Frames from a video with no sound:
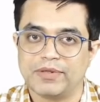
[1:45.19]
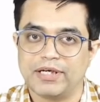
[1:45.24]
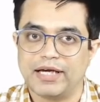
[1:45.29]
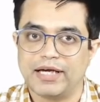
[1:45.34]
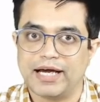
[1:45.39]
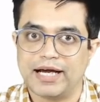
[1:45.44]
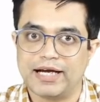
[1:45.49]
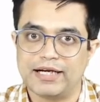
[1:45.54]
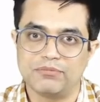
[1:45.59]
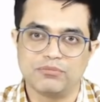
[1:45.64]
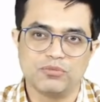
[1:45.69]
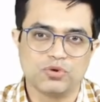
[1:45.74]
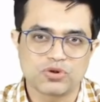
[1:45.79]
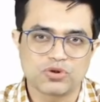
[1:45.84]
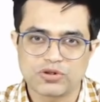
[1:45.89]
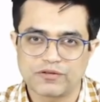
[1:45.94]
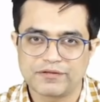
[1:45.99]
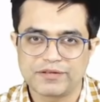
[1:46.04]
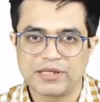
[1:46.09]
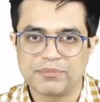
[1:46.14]
And most
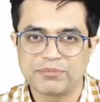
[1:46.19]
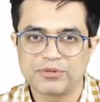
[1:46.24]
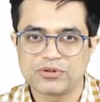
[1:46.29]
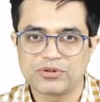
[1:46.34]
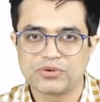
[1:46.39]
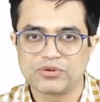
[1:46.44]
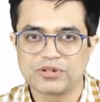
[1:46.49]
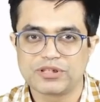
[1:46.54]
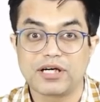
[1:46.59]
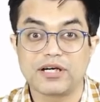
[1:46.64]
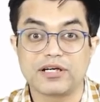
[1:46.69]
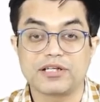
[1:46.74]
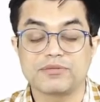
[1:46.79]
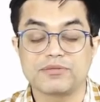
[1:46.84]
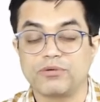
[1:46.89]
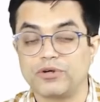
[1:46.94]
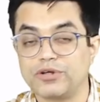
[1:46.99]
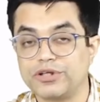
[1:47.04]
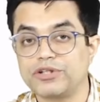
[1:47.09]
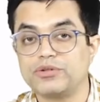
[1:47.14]
of the episodes are
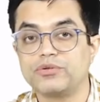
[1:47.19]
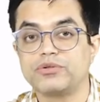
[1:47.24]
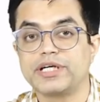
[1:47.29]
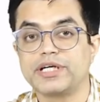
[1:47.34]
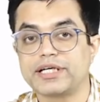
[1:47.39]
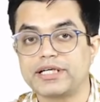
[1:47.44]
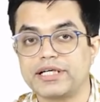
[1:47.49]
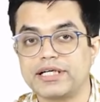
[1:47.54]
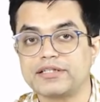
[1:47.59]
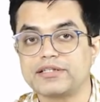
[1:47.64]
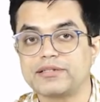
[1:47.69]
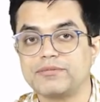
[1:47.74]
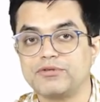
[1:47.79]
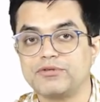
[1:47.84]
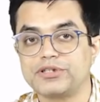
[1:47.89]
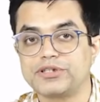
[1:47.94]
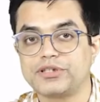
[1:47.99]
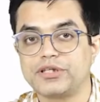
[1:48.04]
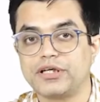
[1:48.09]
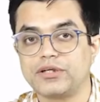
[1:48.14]
responding to tactile
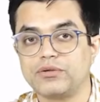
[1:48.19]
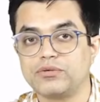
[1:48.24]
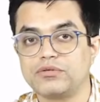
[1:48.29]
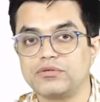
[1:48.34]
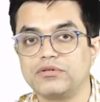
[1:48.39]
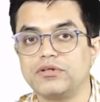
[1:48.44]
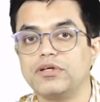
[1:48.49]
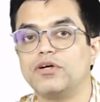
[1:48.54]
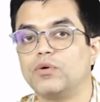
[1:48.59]
stimulation alone.